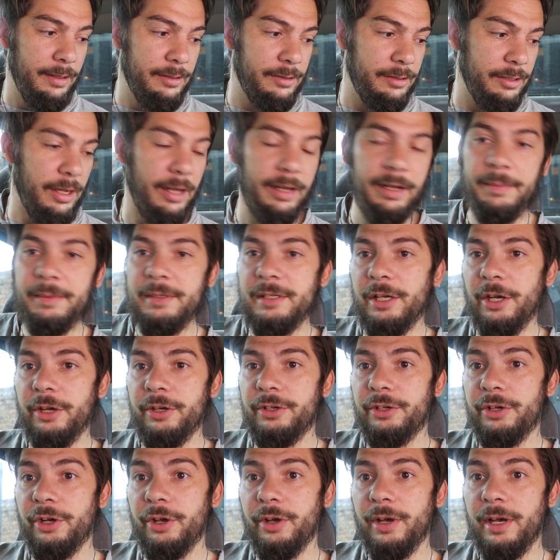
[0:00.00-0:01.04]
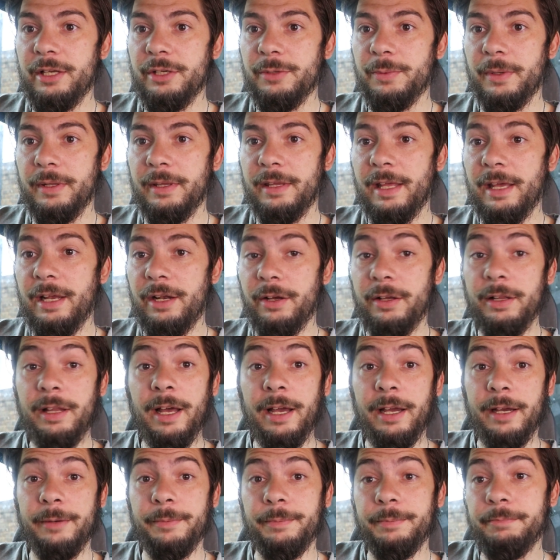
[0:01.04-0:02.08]
So yeah, let me show you guys what they look
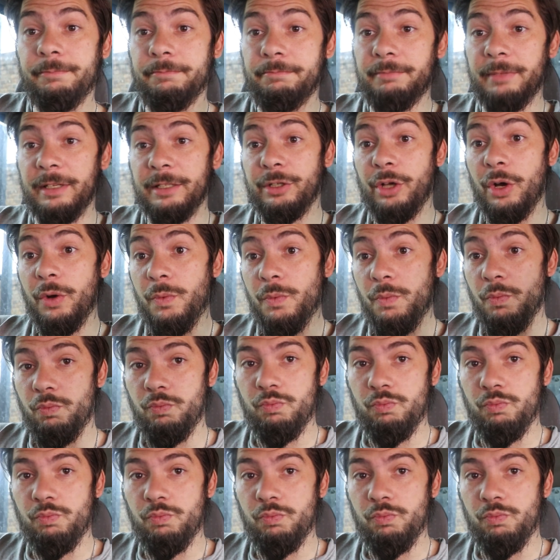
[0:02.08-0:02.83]
like. Let's go.